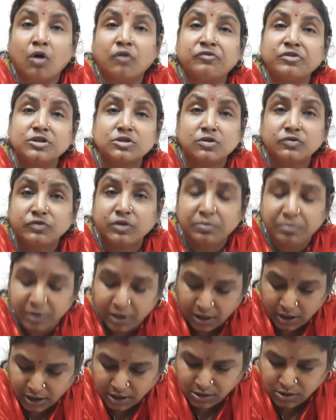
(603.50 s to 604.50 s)
office of the
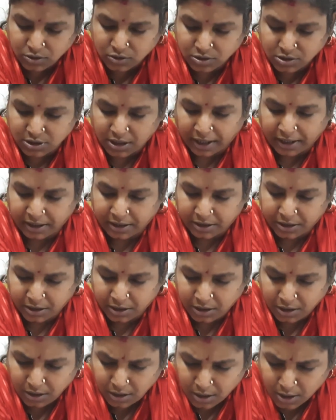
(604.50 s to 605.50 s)
building
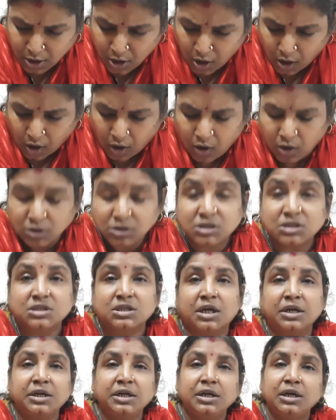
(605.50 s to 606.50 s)
society on
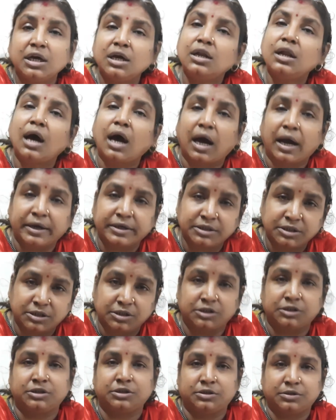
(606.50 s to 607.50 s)
Sunnydale
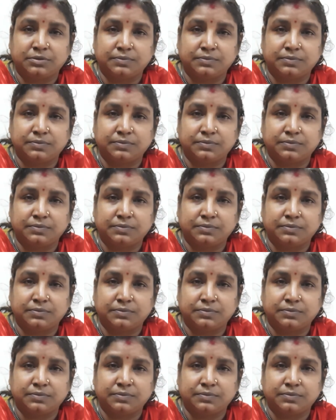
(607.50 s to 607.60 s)
High-street.